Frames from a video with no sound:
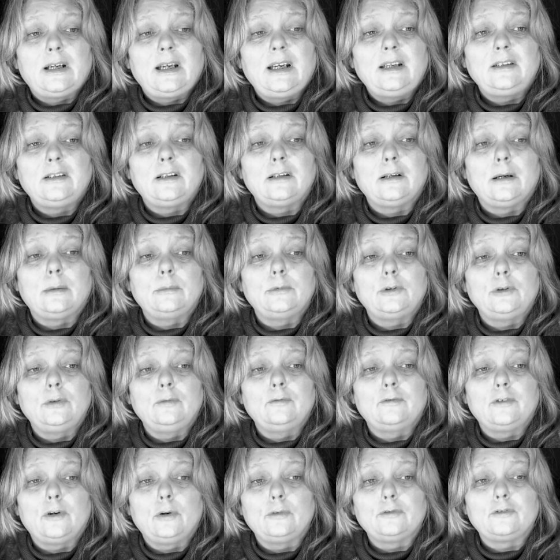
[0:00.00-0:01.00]
I ended up
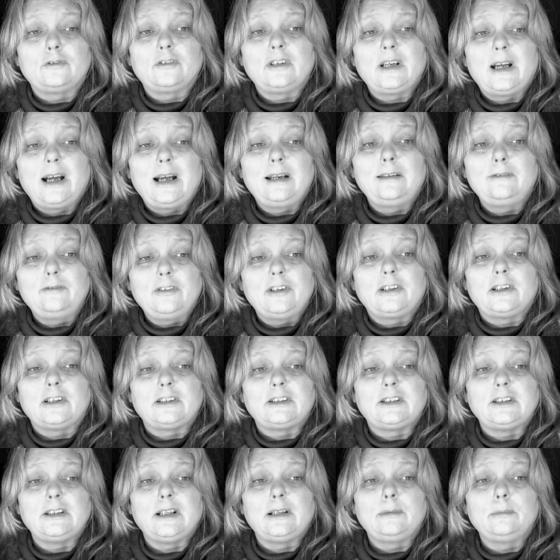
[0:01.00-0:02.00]
doing voluntary
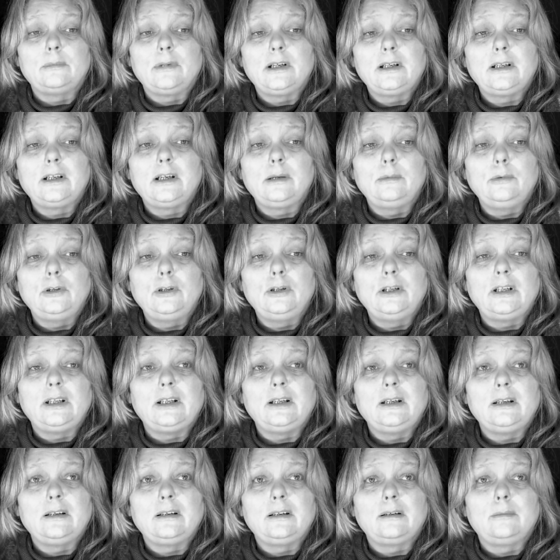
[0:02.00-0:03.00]
advocacy in my
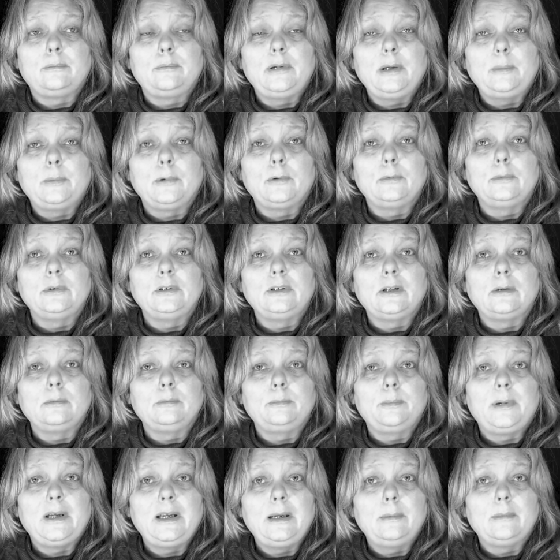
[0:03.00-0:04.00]
community, and people would
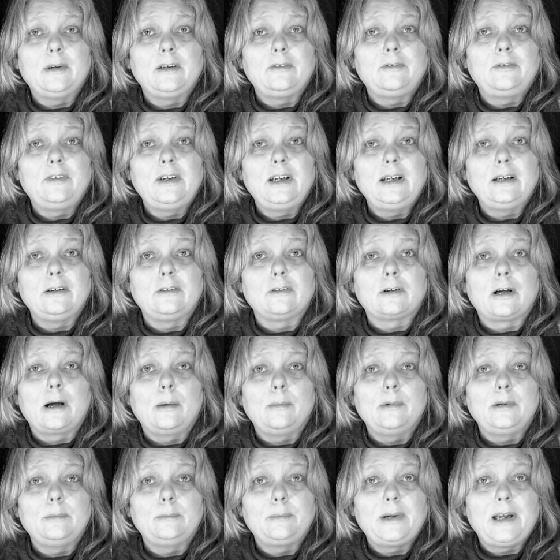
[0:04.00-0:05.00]
pay my fare,
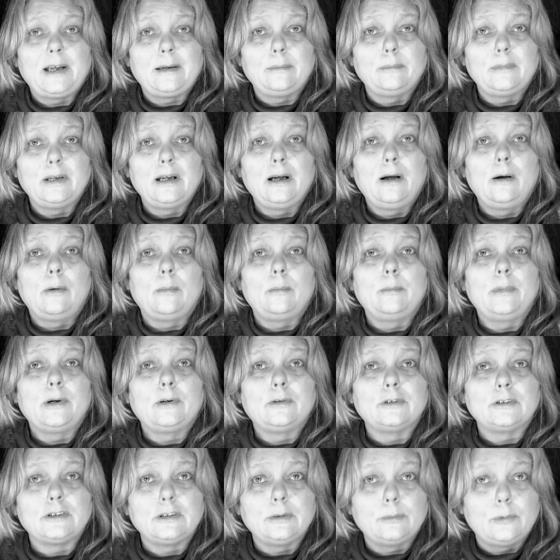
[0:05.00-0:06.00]
come and pick me up
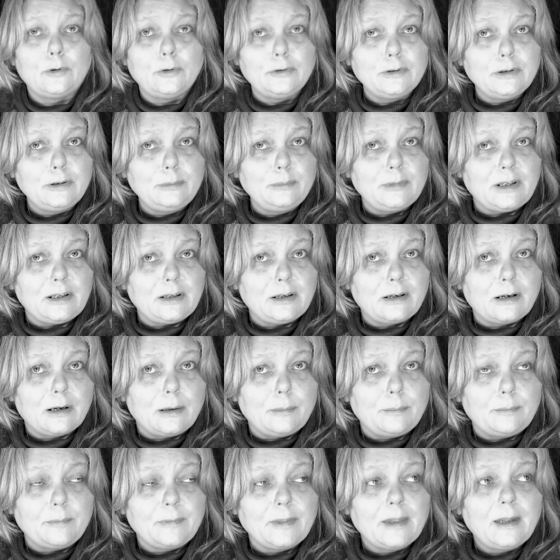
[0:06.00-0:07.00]
because they wanted me to
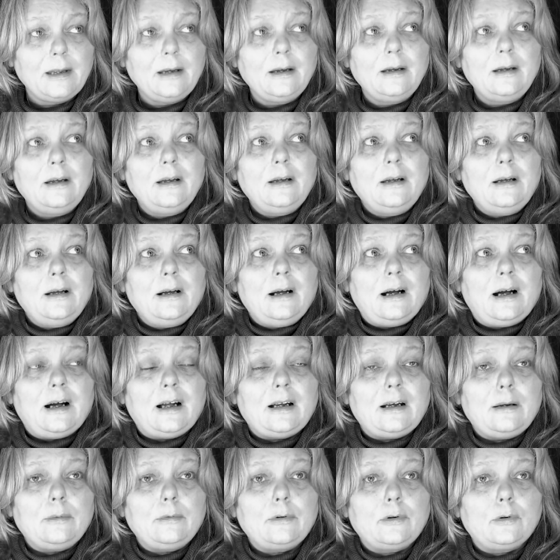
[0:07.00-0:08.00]
come,
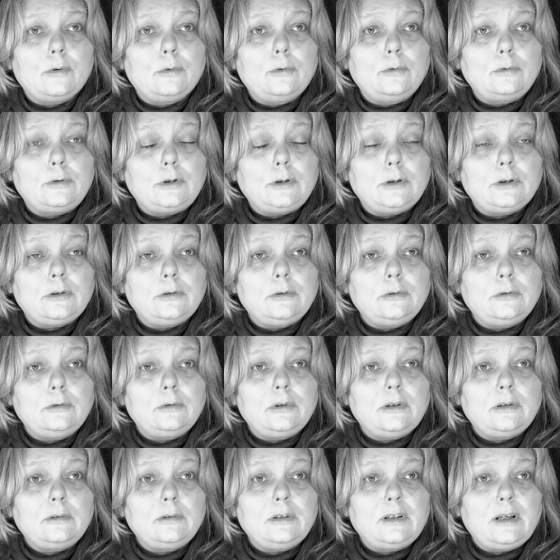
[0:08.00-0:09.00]
and I would go
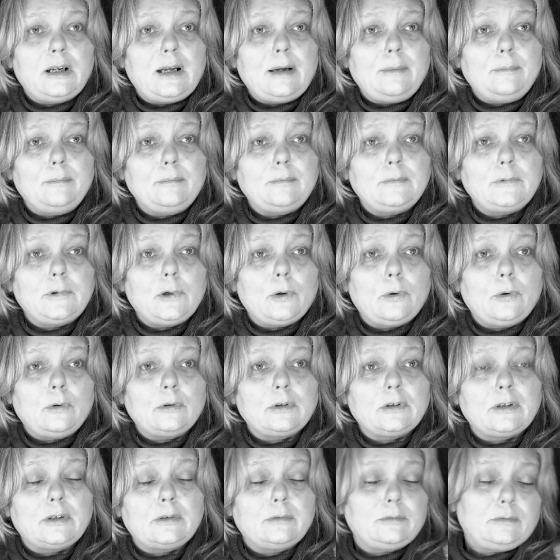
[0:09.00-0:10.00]
to
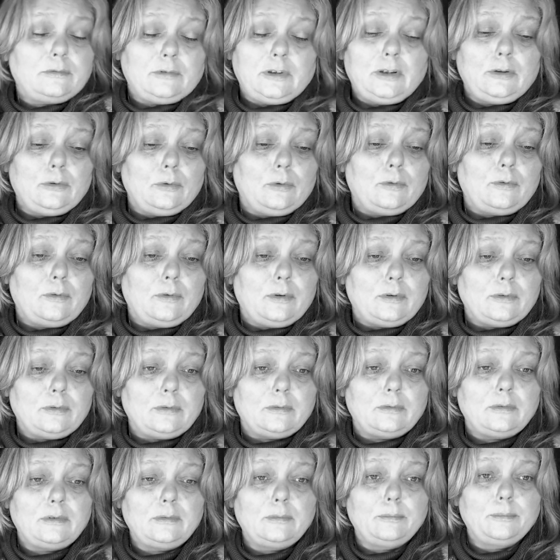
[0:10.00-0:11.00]
talk, you know,
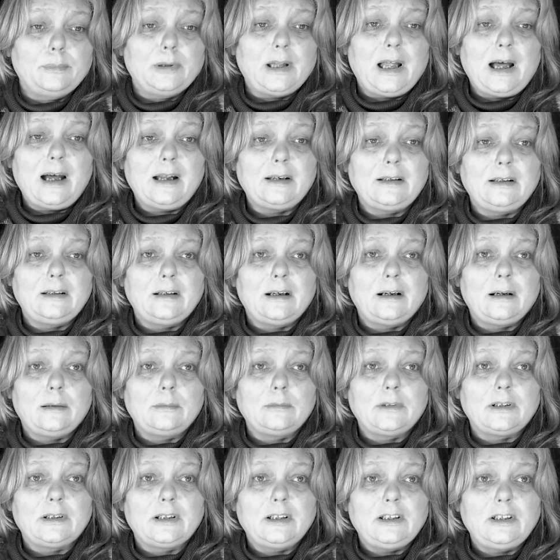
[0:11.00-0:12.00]
on planning
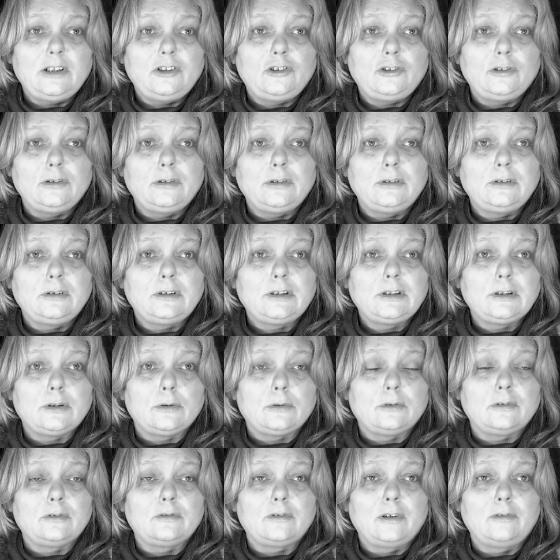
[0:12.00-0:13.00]
applications
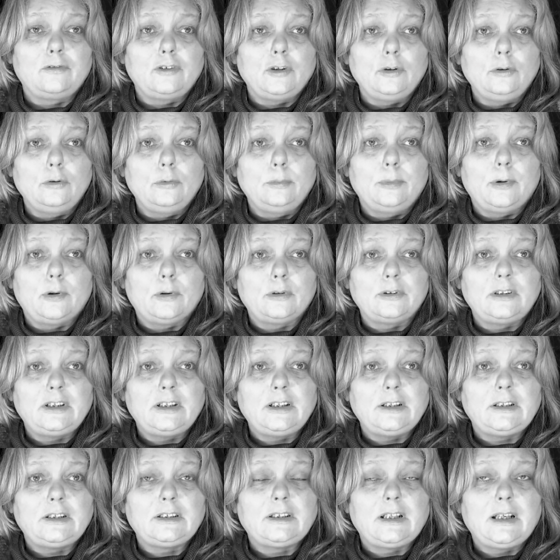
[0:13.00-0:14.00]
or review
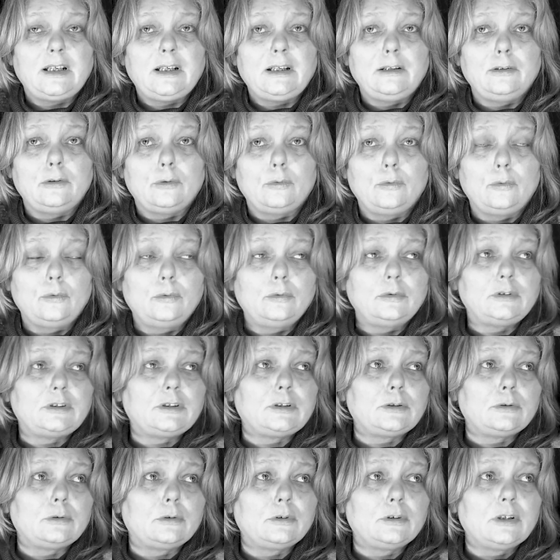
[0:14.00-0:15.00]
bodies, take
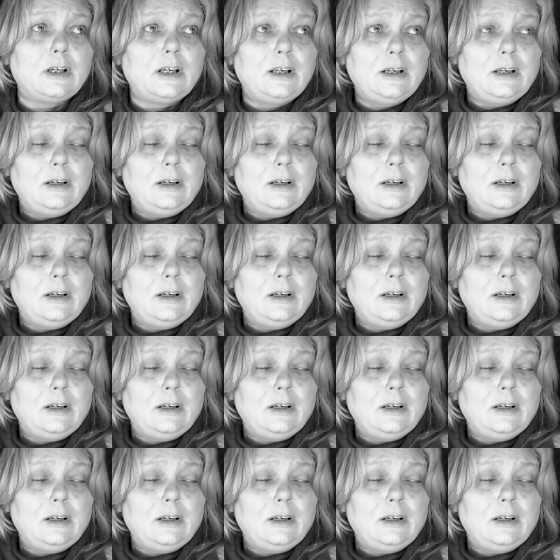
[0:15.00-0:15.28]
notes, or